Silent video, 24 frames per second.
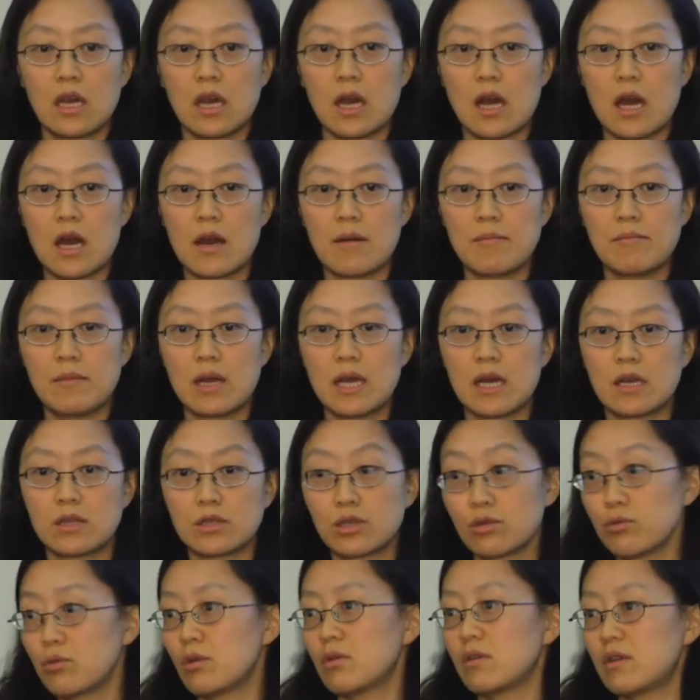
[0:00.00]

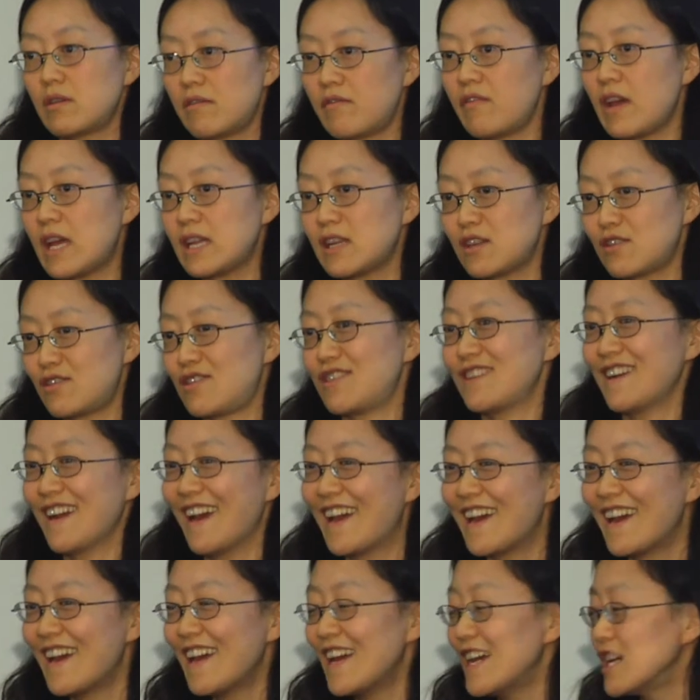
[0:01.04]
to your advantage,
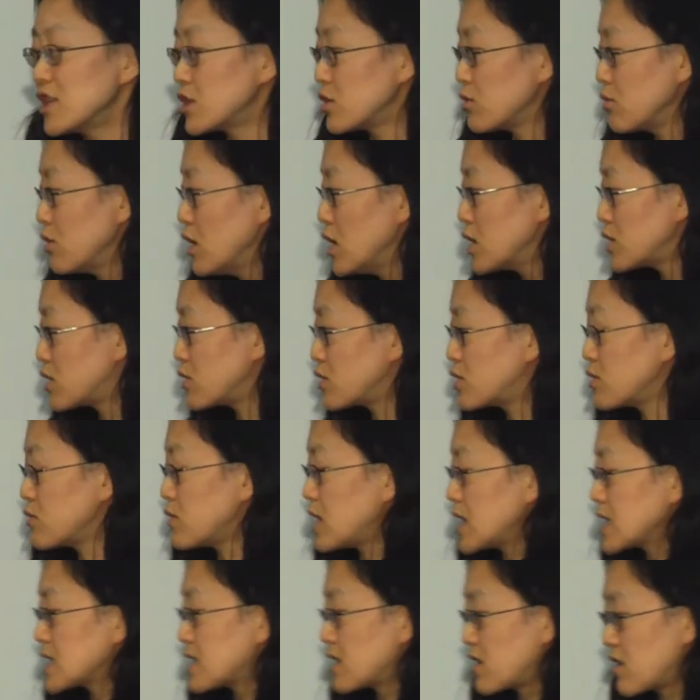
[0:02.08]
to do
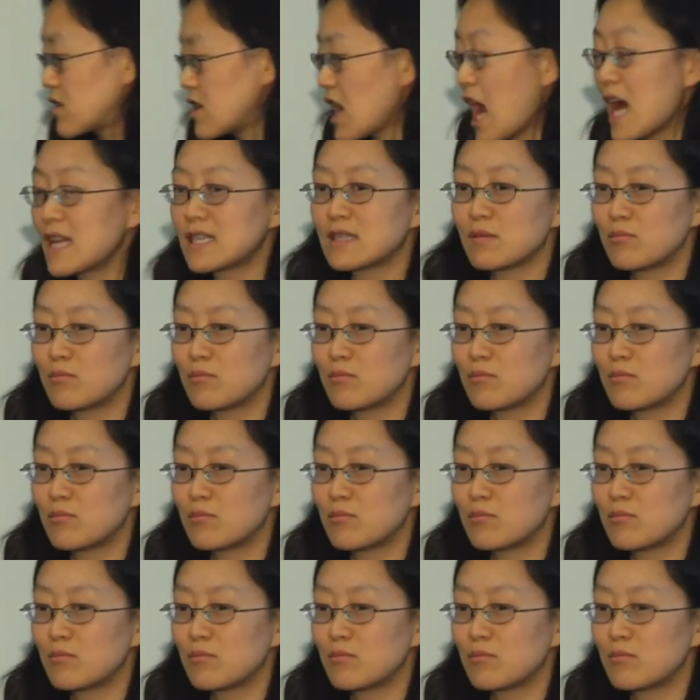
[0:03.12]
things that are not